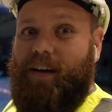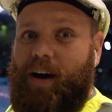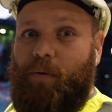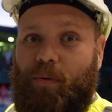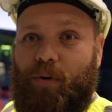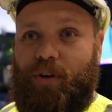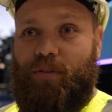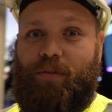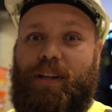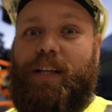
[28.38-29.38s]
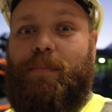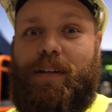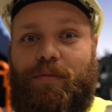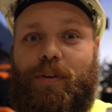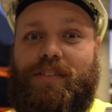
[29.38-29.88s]
I want to walk you through a little
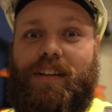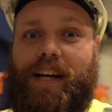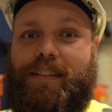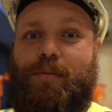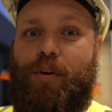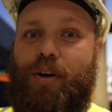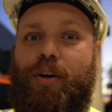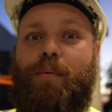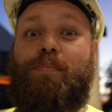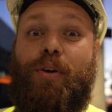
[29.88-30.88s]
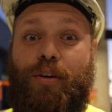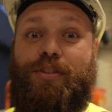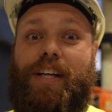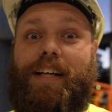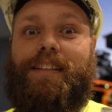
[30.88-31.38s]
bit of what it's like to work on a
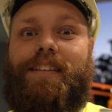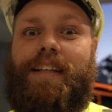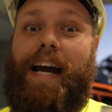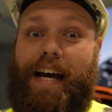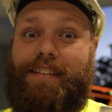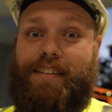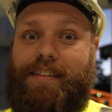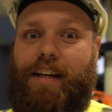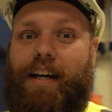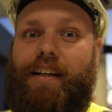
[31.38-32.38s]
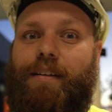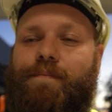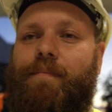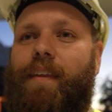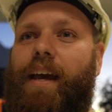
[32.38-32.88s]
project as a designer.
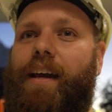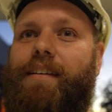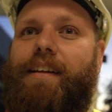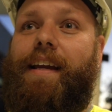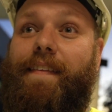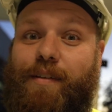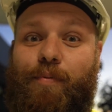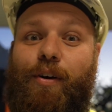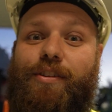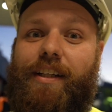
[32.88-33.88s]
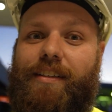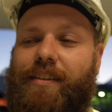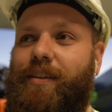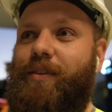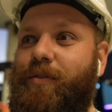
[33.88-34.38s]
And in this
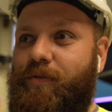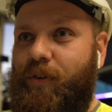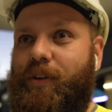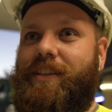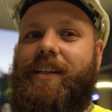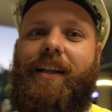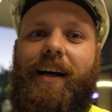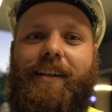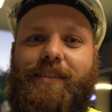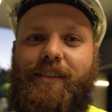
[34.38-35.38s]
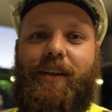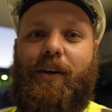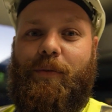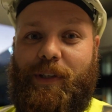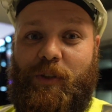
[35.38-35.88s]
project, for this class,
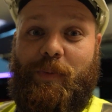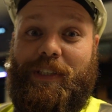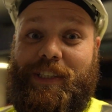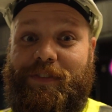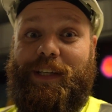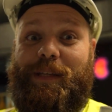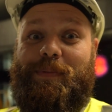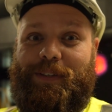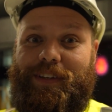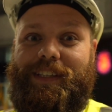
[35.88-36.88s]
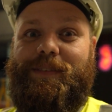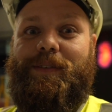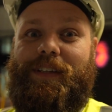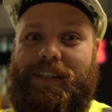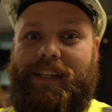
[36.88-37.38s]
we specifically built this
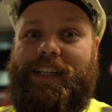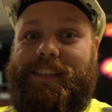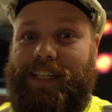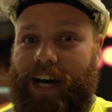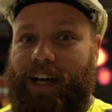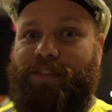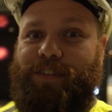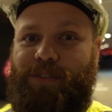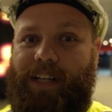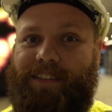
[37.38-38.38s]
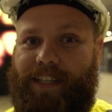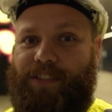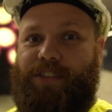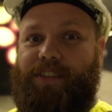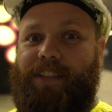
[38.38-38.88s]
entire
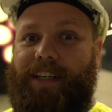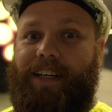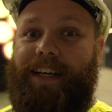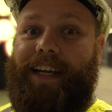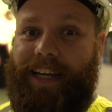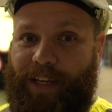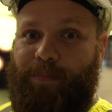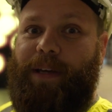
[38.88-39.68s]
visualization in